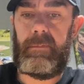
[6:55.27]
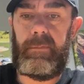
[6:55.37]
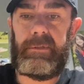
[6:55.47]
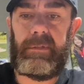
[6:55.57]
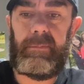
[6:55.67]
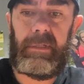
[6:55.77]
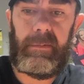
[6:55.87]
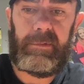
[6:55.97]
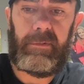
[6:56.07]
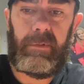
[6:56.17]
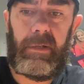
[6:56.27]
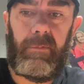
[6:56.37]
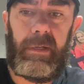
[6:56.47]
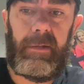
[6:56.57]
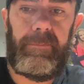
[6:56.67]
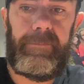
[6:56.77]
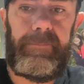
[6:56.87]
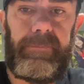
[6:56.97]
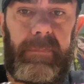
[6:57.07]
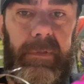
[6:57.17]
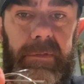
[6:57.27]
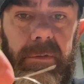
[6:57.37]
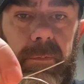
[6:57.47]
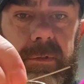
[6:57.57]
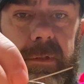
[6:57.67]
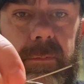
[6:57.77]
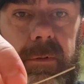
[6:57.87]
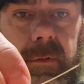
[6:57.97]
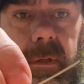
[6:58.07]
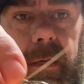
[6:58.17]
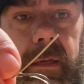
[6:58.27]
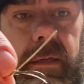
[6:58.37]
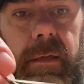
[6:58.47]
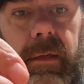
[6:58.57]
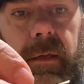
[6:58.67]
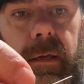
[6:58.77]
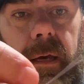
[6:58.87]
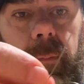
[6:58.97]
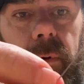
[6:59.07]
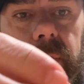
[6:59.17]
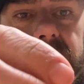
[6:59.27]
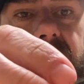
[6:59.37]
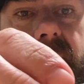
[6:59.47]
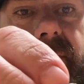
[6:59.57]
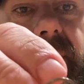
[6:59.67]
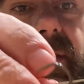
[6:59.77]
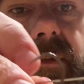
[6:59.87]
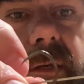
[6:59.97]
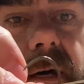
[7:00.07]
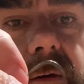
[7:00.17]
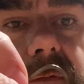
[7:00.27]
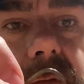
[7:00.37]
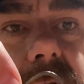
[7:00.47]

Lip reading: but sometimes. So when I rig them, it's super simple, okay. I pull the tail feathers off. You